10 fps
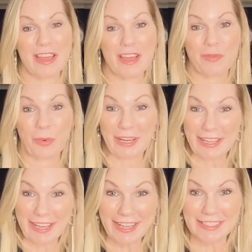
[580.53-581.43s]
when he
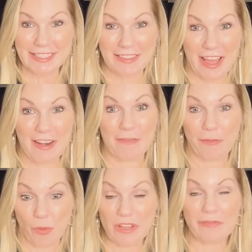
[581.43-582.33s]
gets to that
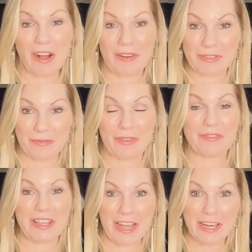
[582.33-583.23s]
45 to
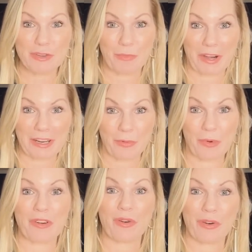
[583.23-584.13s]
50 age bracket
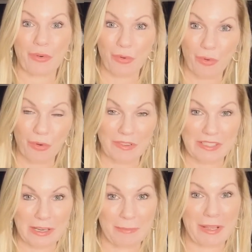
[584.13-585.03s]
where it all of a
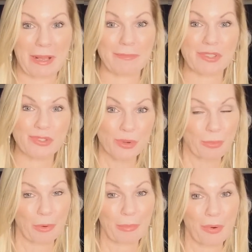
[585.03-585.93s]
sudden becomes
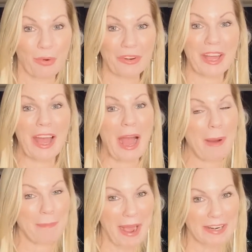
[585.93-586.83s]
super important,
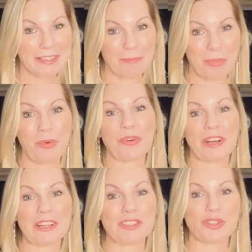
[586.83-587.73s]
about as
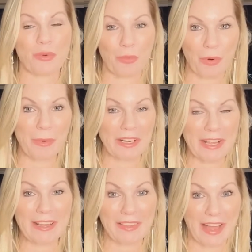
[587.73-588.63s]
important it is to a woman
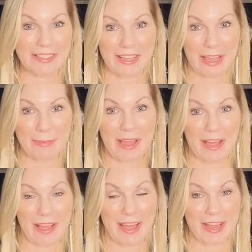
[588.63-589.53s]
in that same
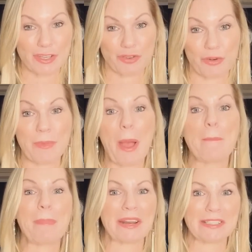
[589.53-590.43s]
age group,
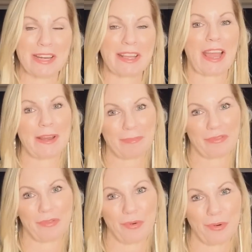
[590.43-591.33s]
but a decade
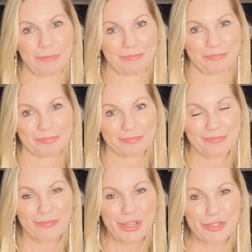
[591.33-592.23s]
before.
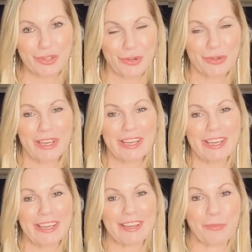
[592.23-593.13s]
So
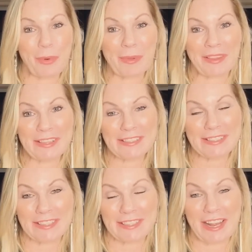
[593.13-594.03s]
woman, this
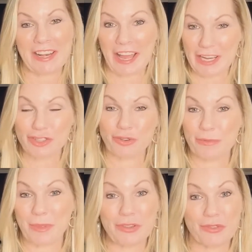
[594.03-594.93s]
is an age
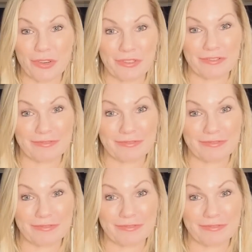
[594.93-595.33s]
group that you can